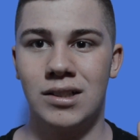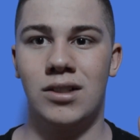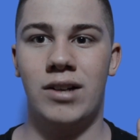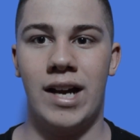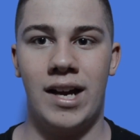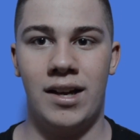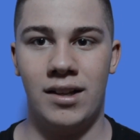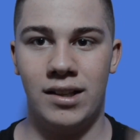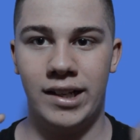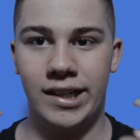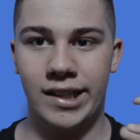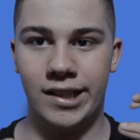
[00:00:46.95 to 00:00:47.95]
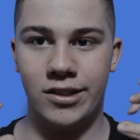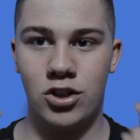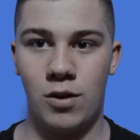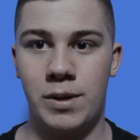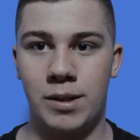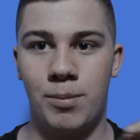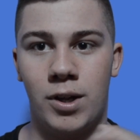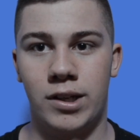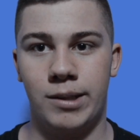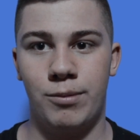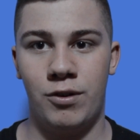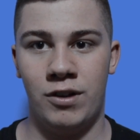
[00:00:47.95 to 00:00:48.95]
okay, let's talk about the plot of
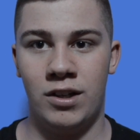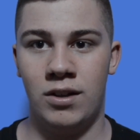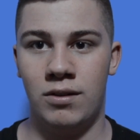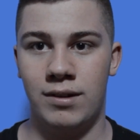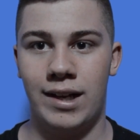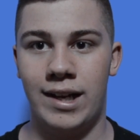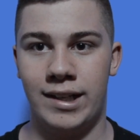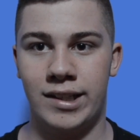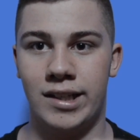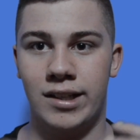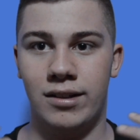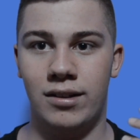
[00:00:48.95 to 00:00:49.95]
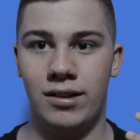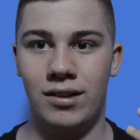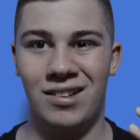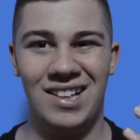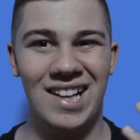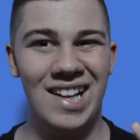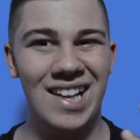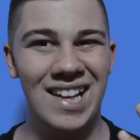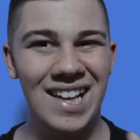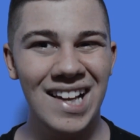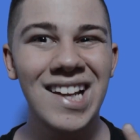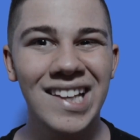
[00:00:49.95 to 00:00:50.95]
this movie as
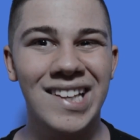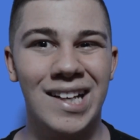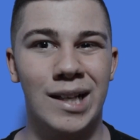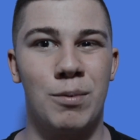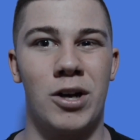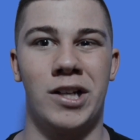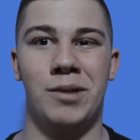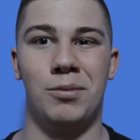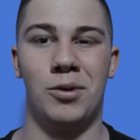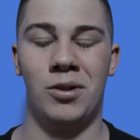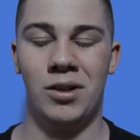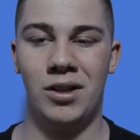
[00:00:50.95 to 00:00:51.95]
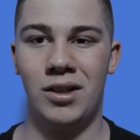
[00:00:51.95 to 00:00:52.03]
easy as possible.